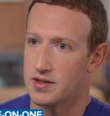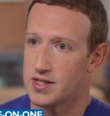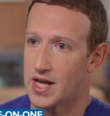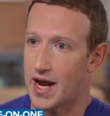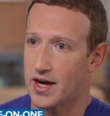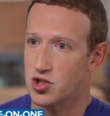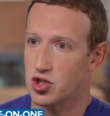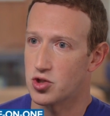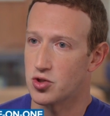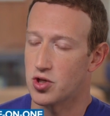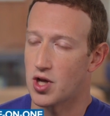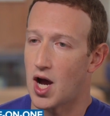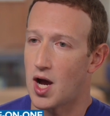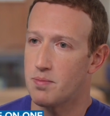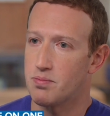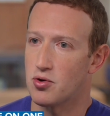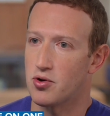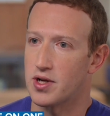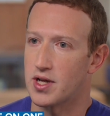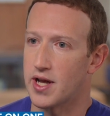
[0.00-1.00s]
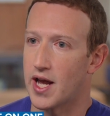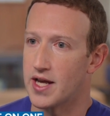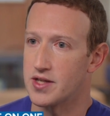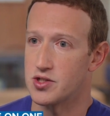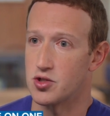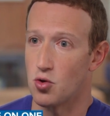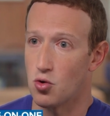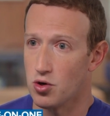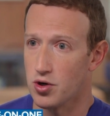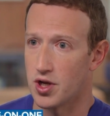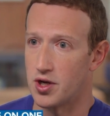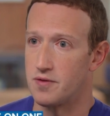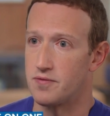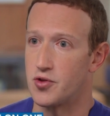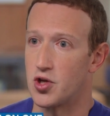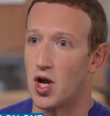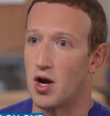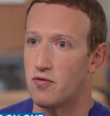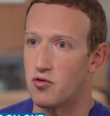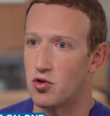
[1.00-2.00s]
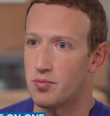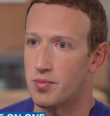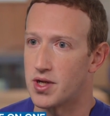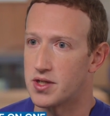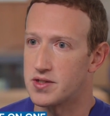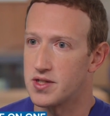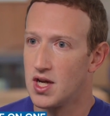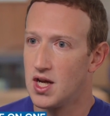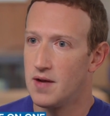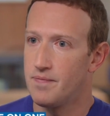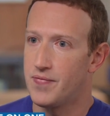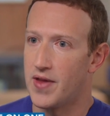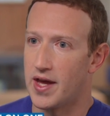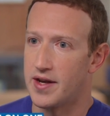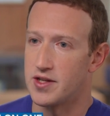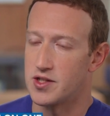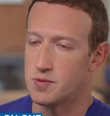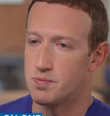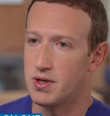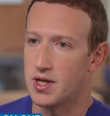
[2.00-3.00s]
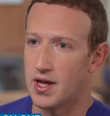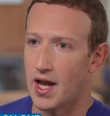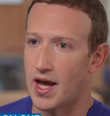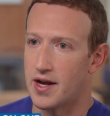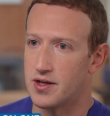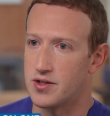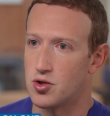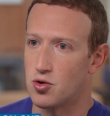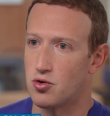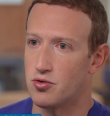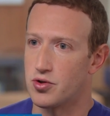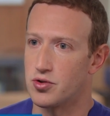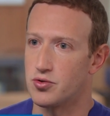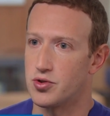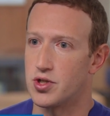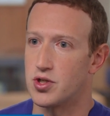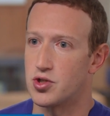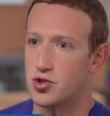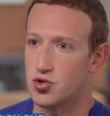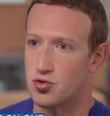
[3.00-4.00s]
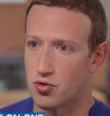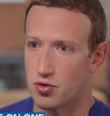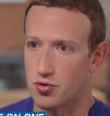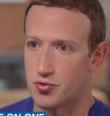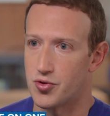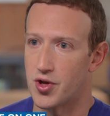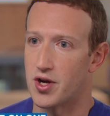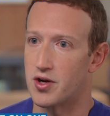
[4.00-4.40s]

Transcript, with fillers: is actually operating as an organ of the government and is being editorially controlled